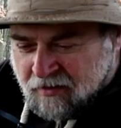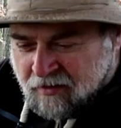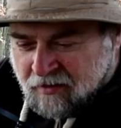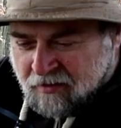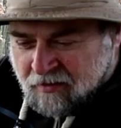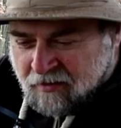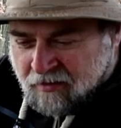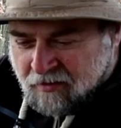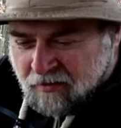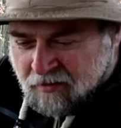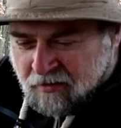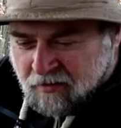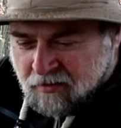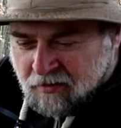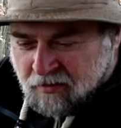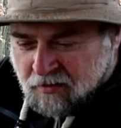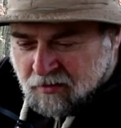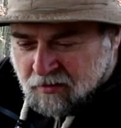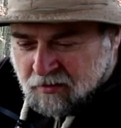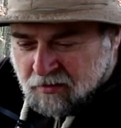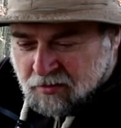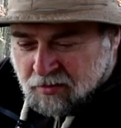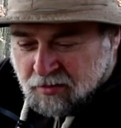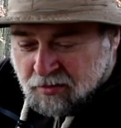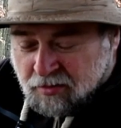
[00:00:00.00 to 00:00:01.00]

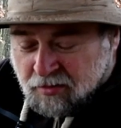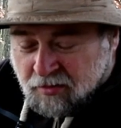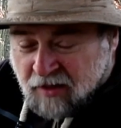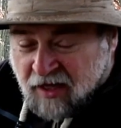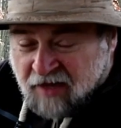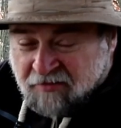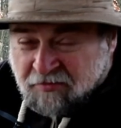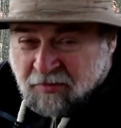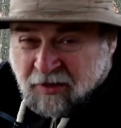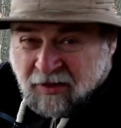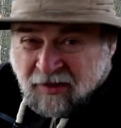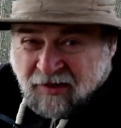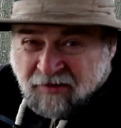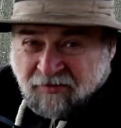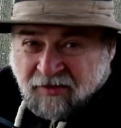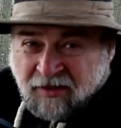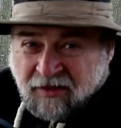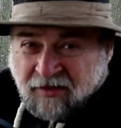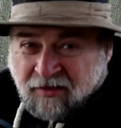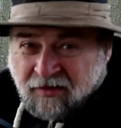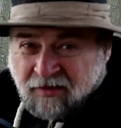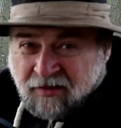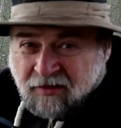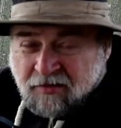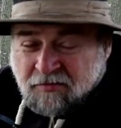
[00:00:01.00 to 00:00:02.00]
I've been
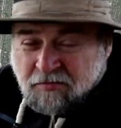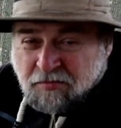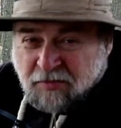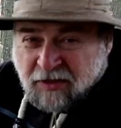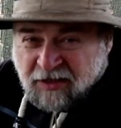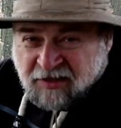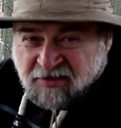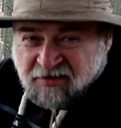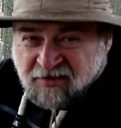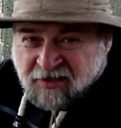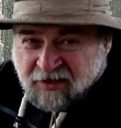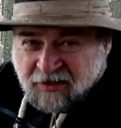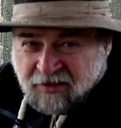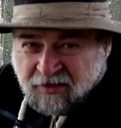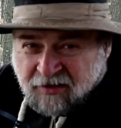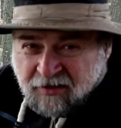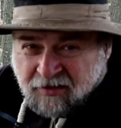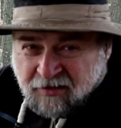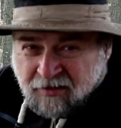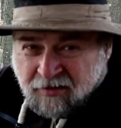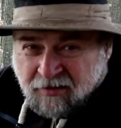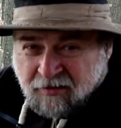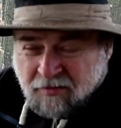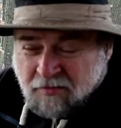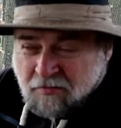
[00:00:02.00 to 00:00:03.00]
living in a big city,
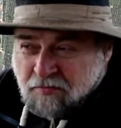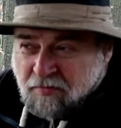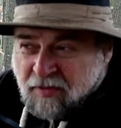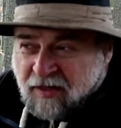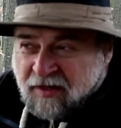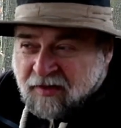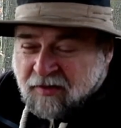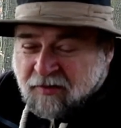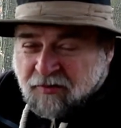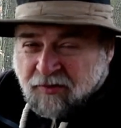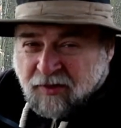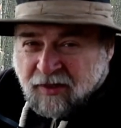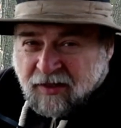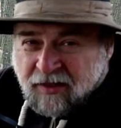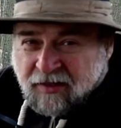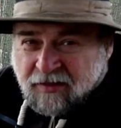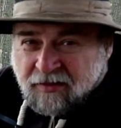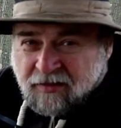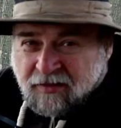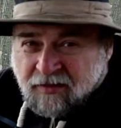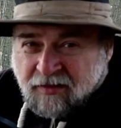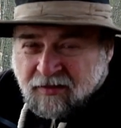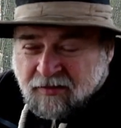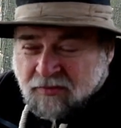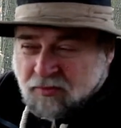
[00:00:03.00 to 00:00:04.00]

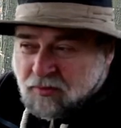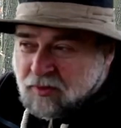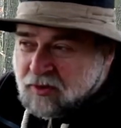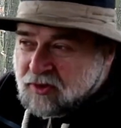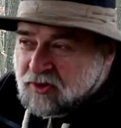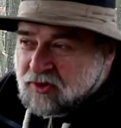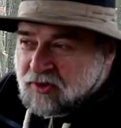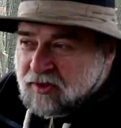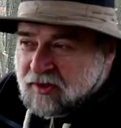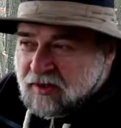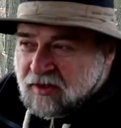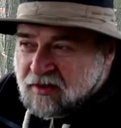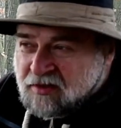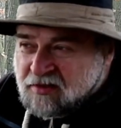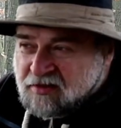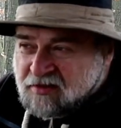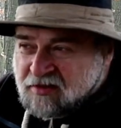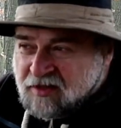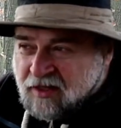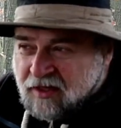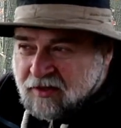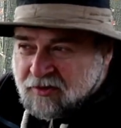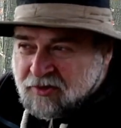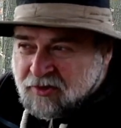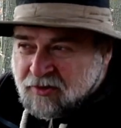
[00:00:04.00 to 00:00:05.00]
Belgrade, which is
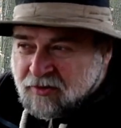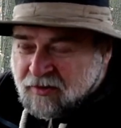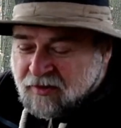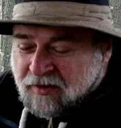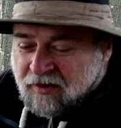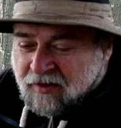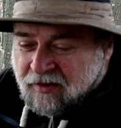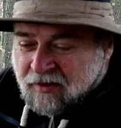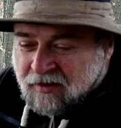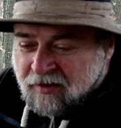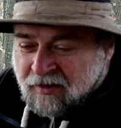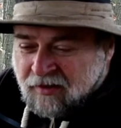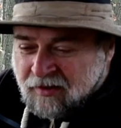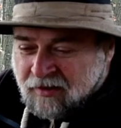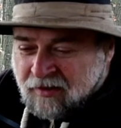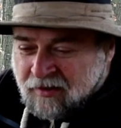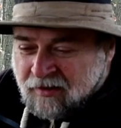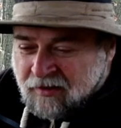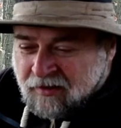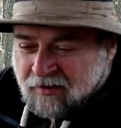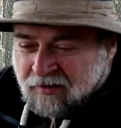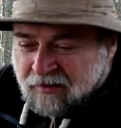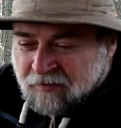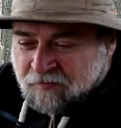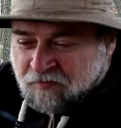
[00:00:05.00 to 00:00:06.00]
actually
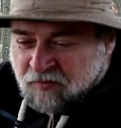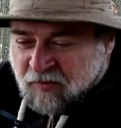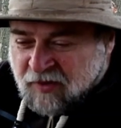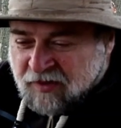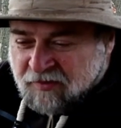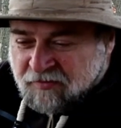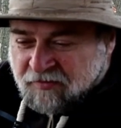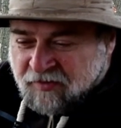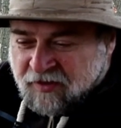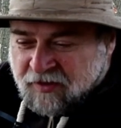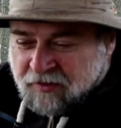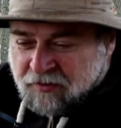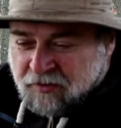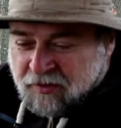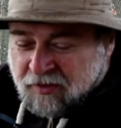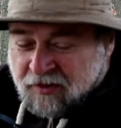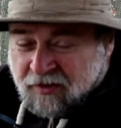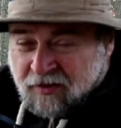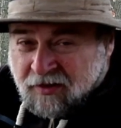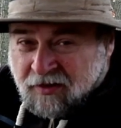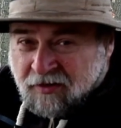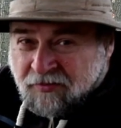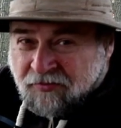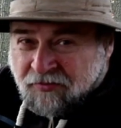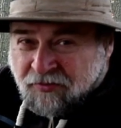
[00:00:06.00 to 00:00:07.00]
a
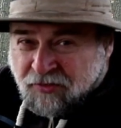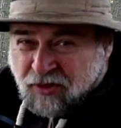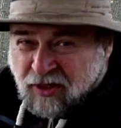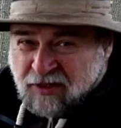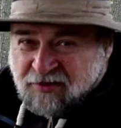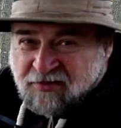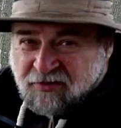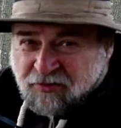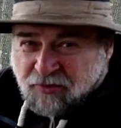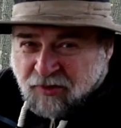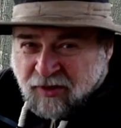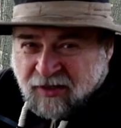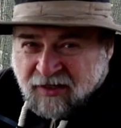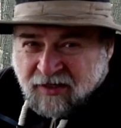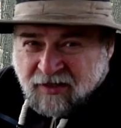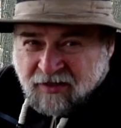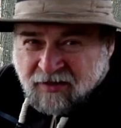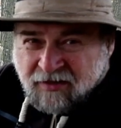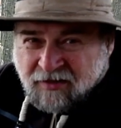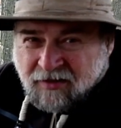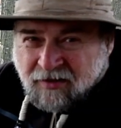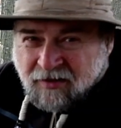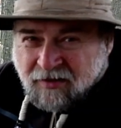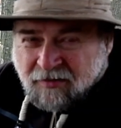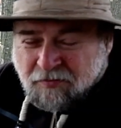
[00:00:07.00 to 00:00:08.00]
very
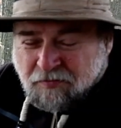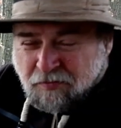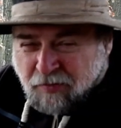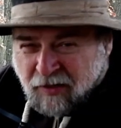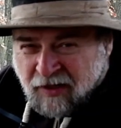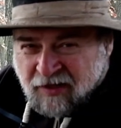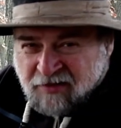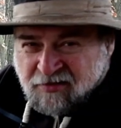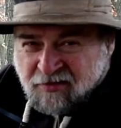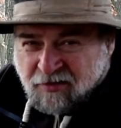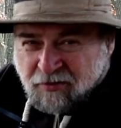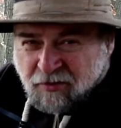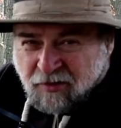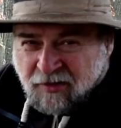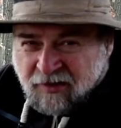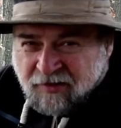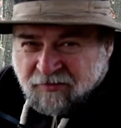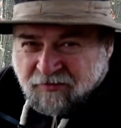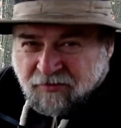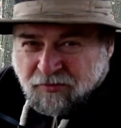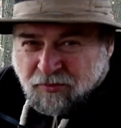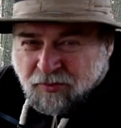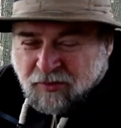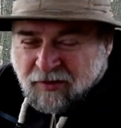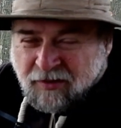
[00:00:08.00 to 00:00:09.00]
frustrating place to live,
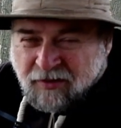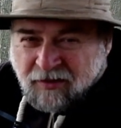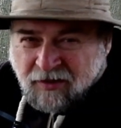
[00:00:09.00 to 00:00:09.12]
with